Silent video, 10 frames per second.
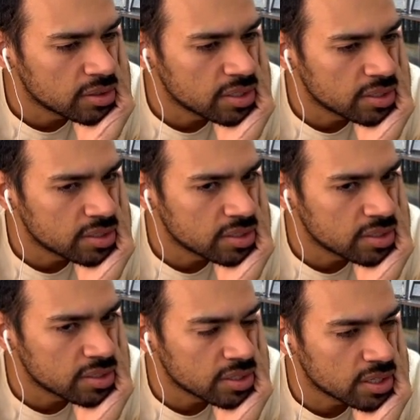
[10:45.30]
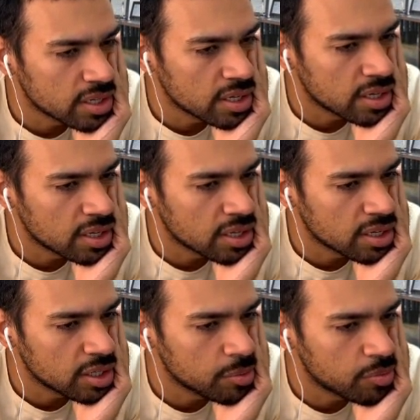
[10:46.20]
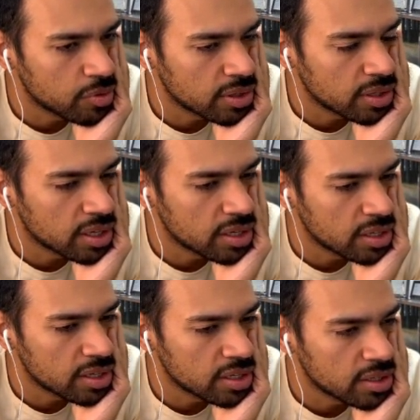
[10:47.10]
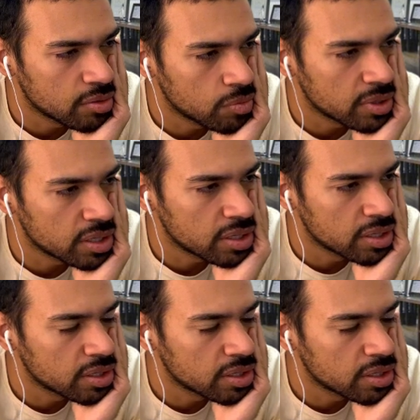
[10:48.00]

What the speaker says: This is uptrend line in week,